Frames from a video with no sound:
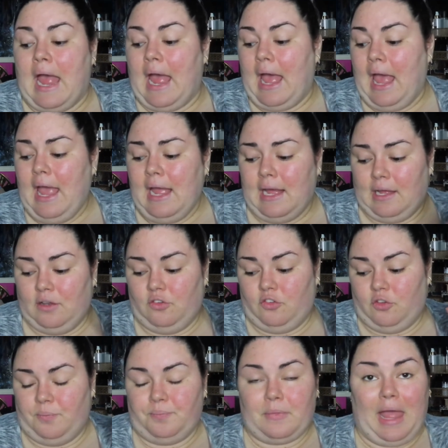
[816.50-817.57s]

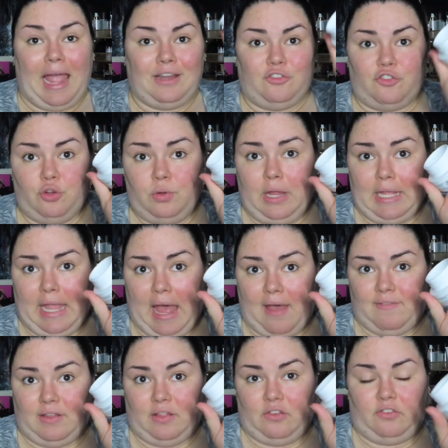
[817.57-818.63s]
and I do like
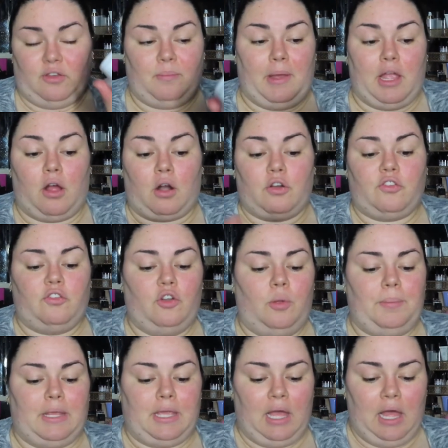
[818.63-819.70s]
having this in my arsenal,
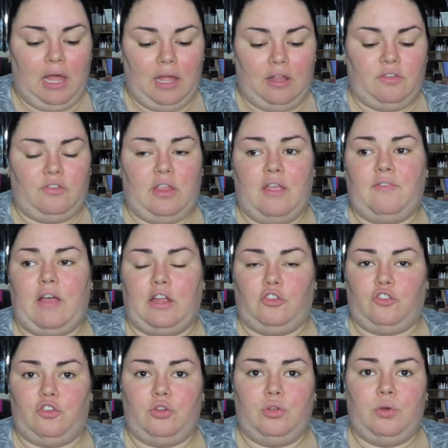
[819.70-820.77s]
because if I
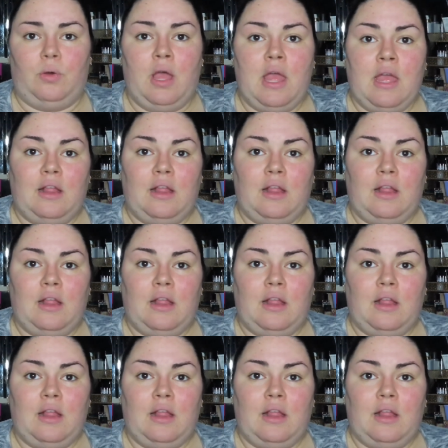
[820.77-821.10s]
do,